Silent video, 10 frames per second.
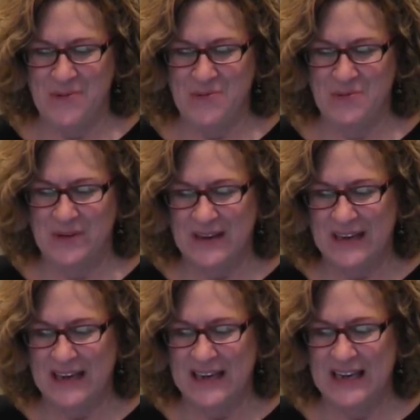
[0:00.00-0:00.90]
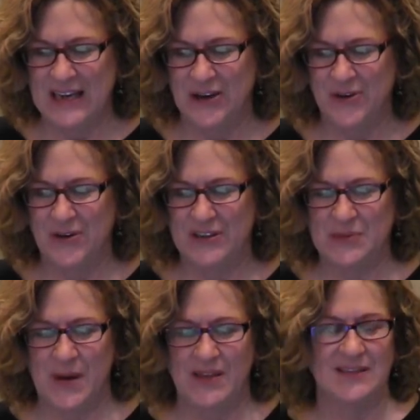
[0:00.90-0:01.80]
really
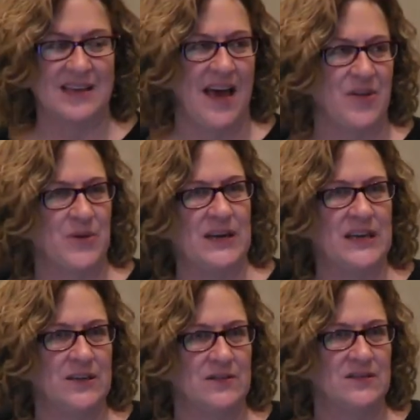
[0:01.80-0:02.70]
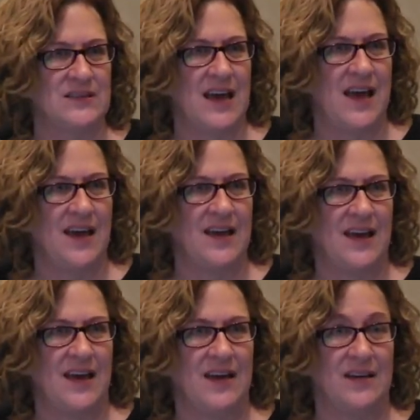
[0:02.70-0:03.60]
encouraged by this gathering here today,
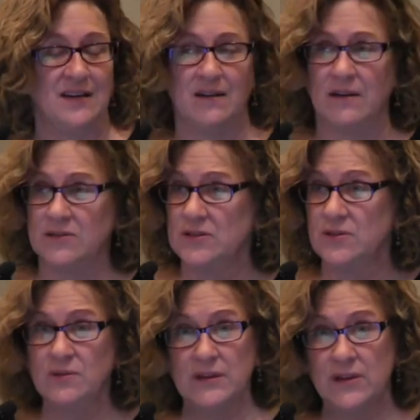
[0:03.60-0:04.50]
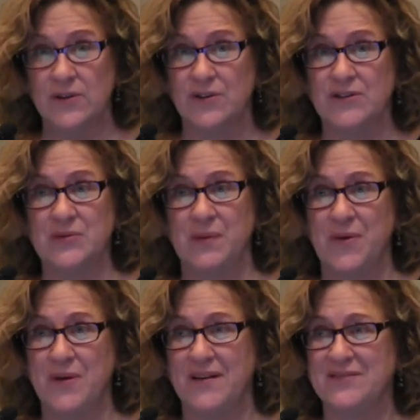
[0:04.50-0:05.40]
and also encouraged by
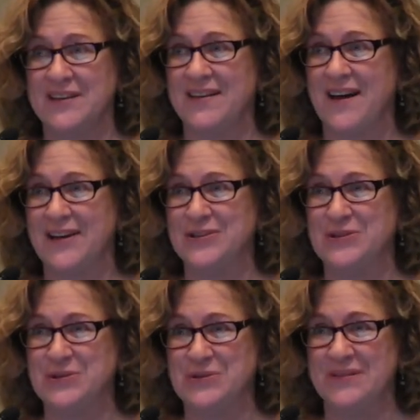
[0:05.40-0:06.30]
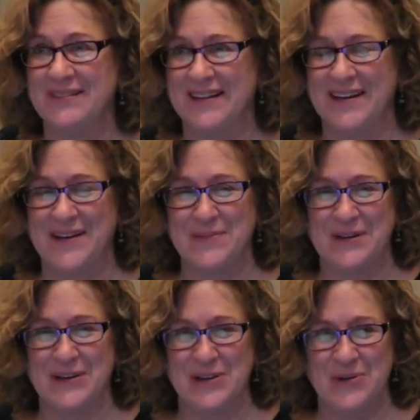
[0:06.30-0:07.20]
what I've seen God do
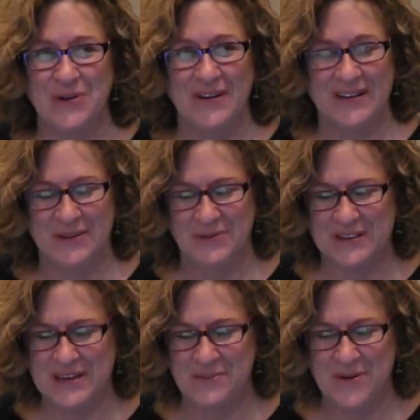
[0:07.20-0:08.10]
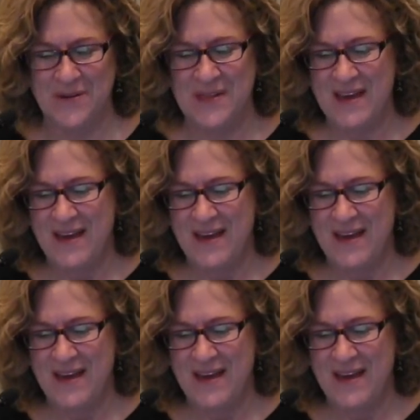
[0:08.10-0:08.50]
in New York at Redeemer.